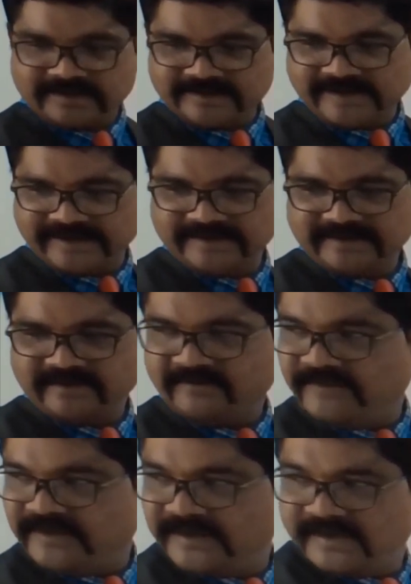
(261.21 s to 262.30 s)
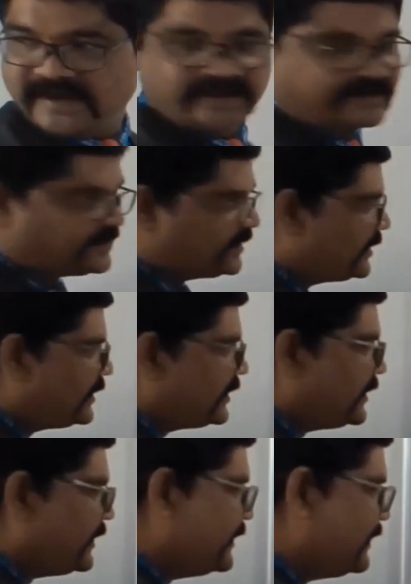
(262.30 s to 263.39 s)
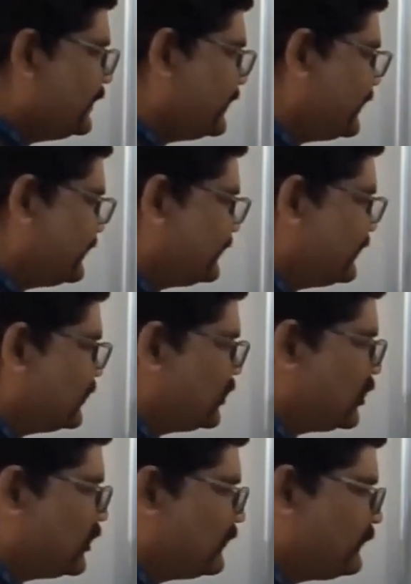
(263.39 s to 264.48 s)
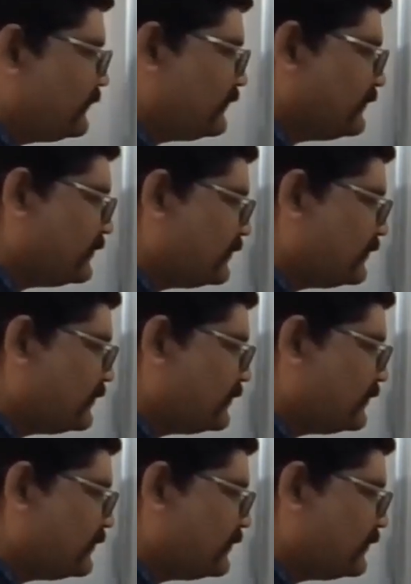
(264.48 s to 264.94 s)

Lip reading: then we can write integration of